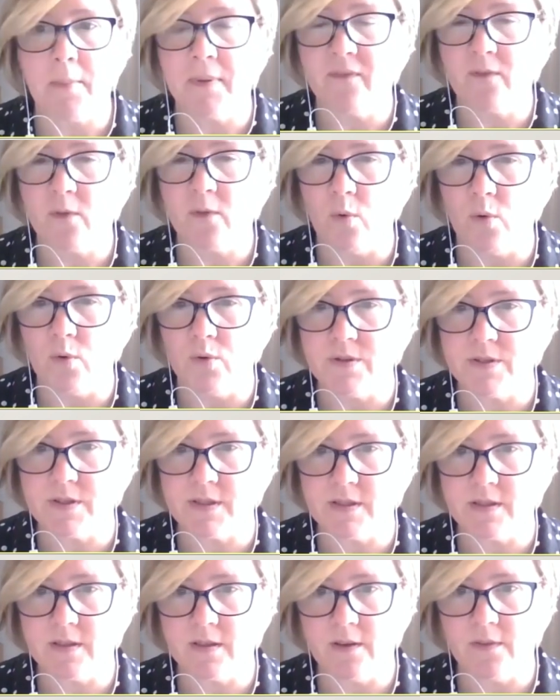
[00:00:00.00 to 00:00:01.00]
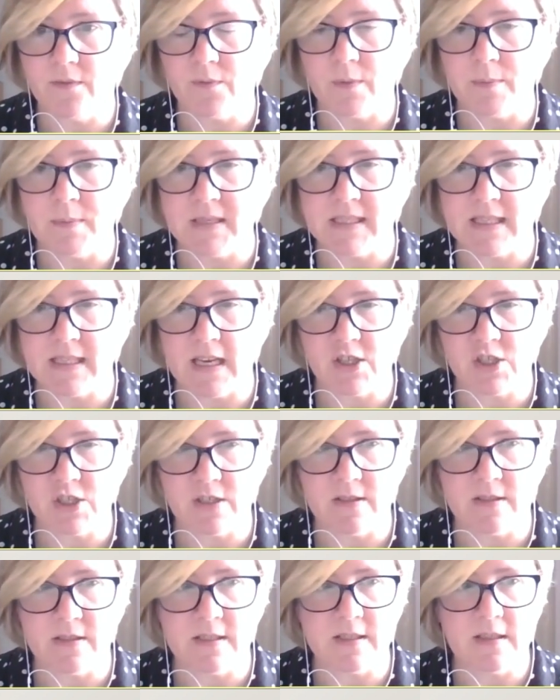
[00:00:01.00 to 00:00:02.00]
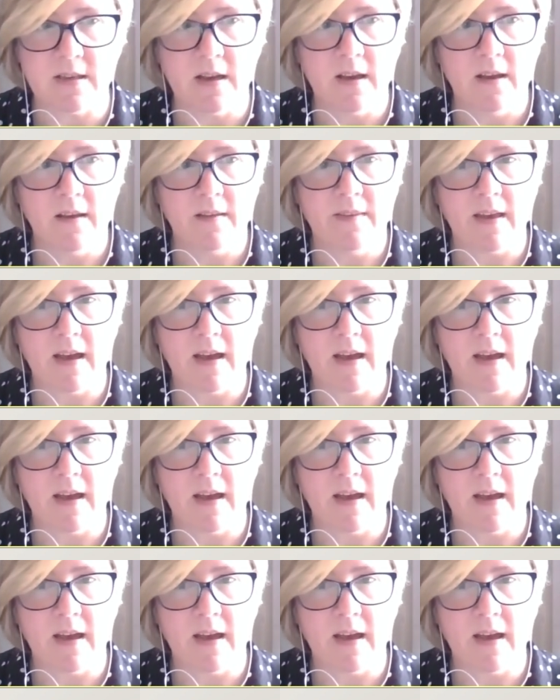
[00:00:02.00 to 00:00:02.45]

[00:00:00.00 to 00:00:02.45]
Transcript: of quotes from the sessions that